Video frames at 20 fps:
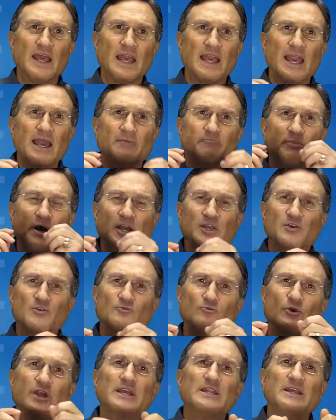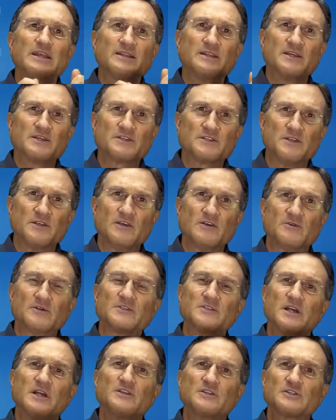And by you reading Disney U,
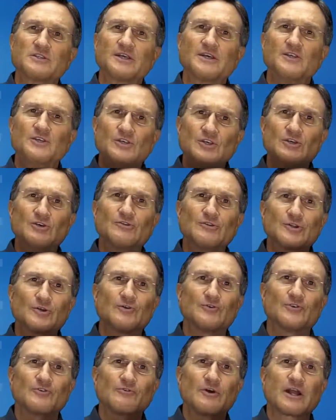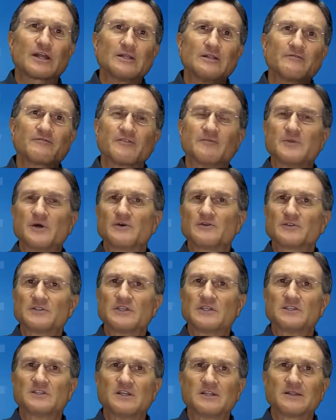essentially you learn directly from those
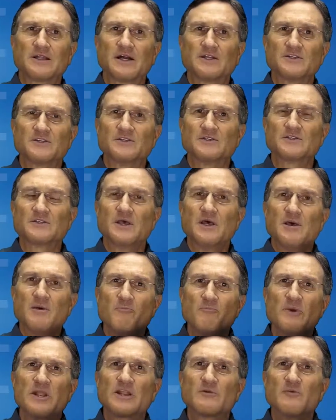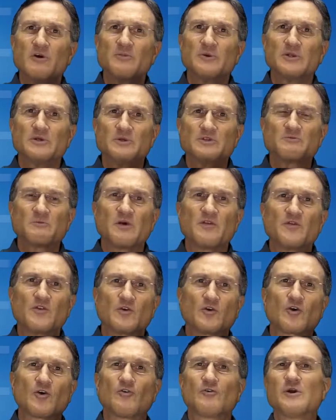Disney legends, men and women who spent
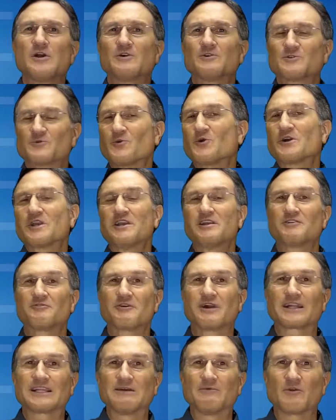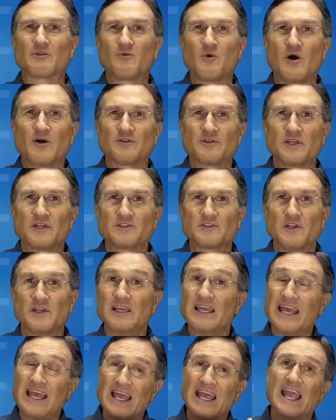their careers working directly with Walt
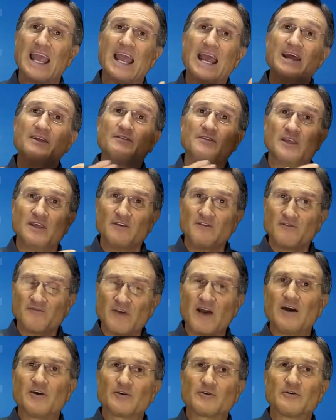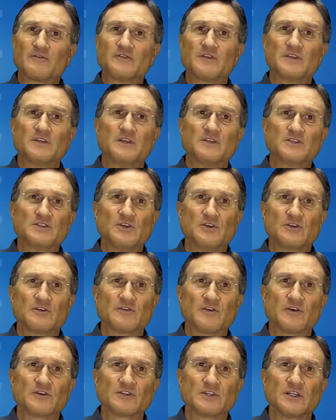Disney and the founder of the Disney
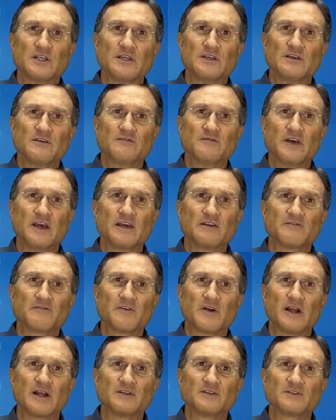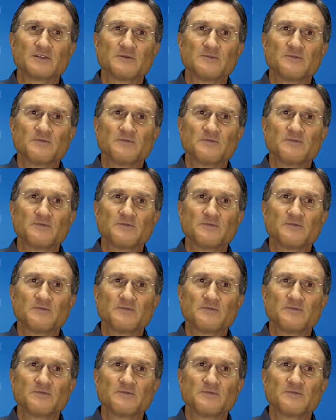University, Van France.